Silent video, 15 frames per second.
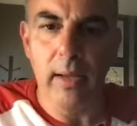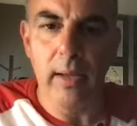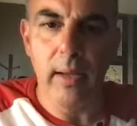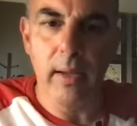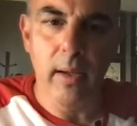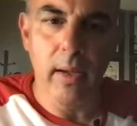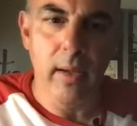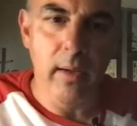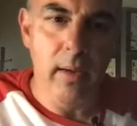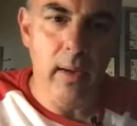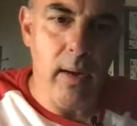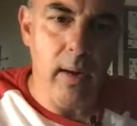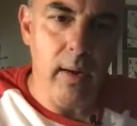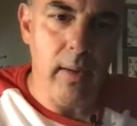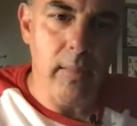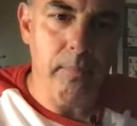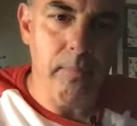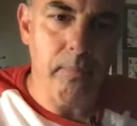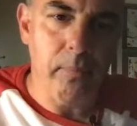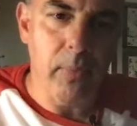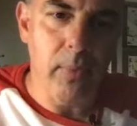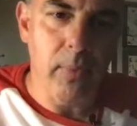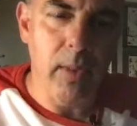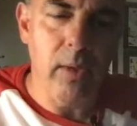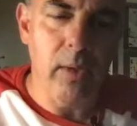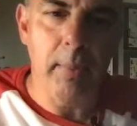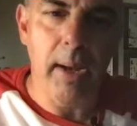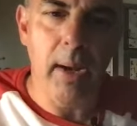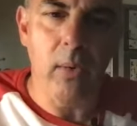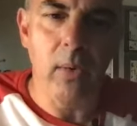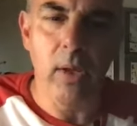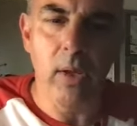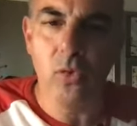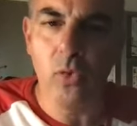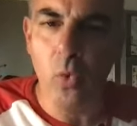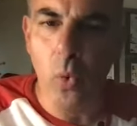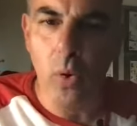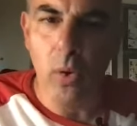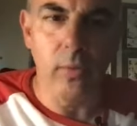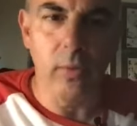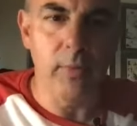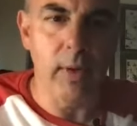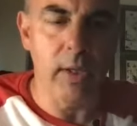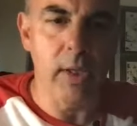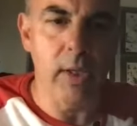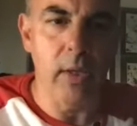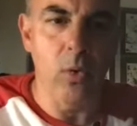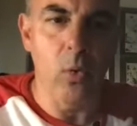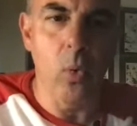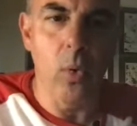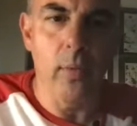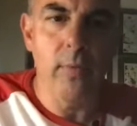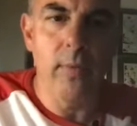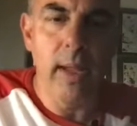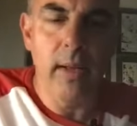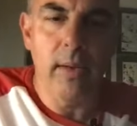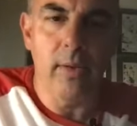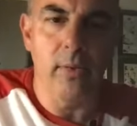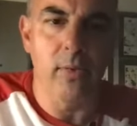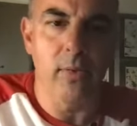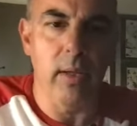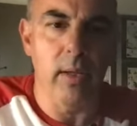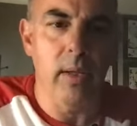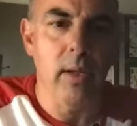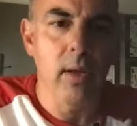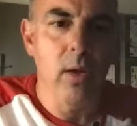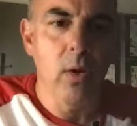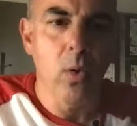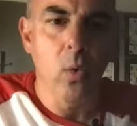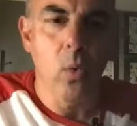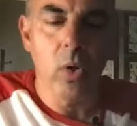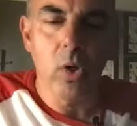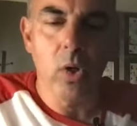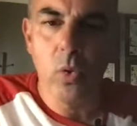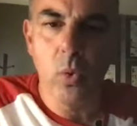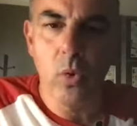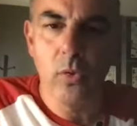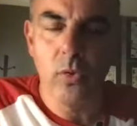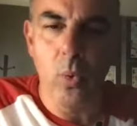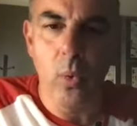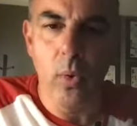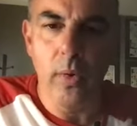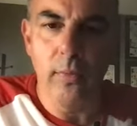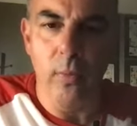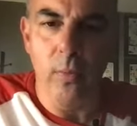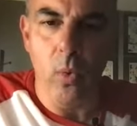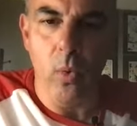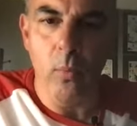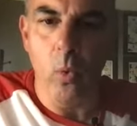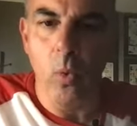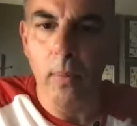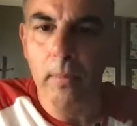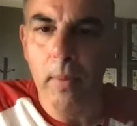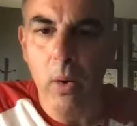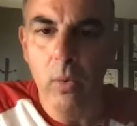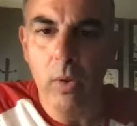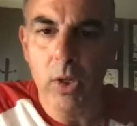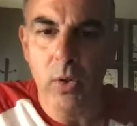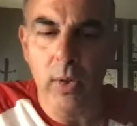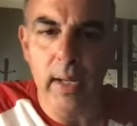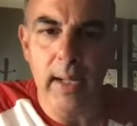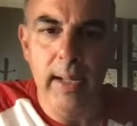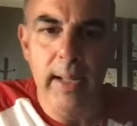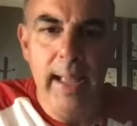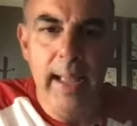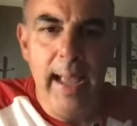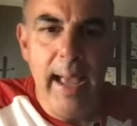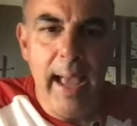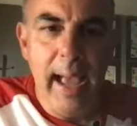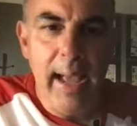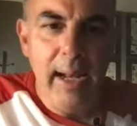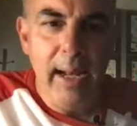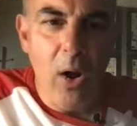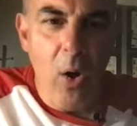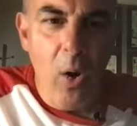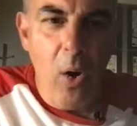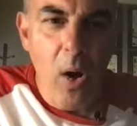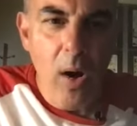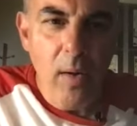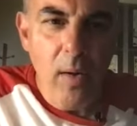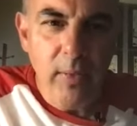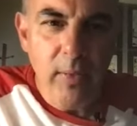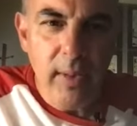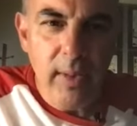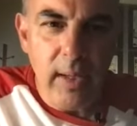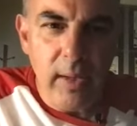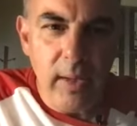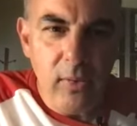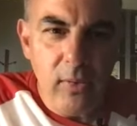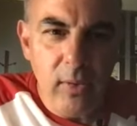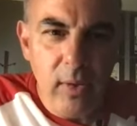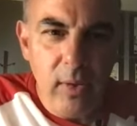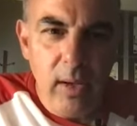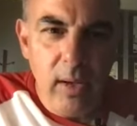like things about historical fiction or fantasy or short story form or poetry. And off of these,